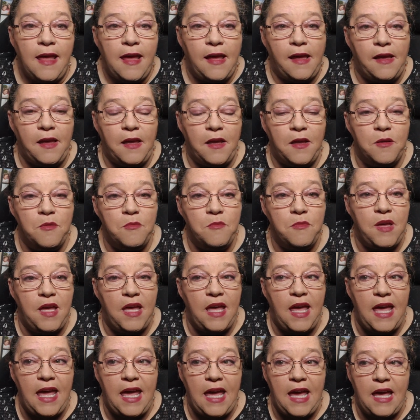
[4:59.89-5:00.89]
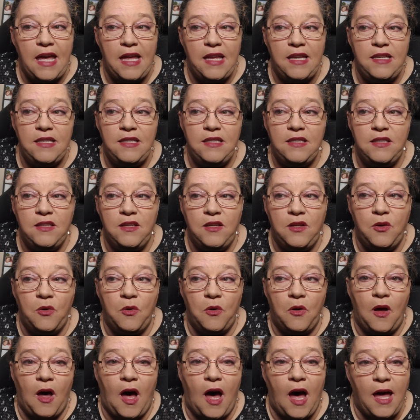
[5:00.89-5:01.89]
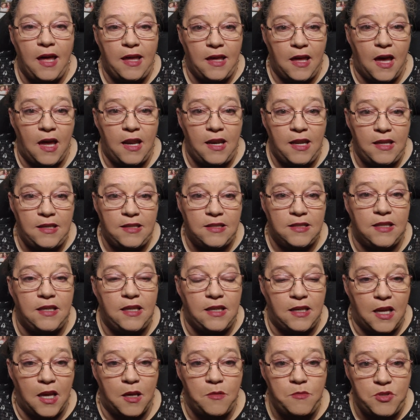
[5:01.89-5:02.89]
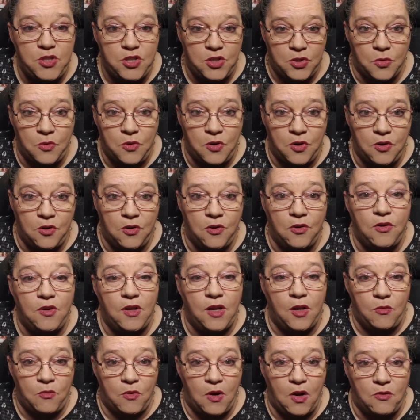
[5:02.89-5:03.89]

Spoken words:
And I got it, and I'm shorter and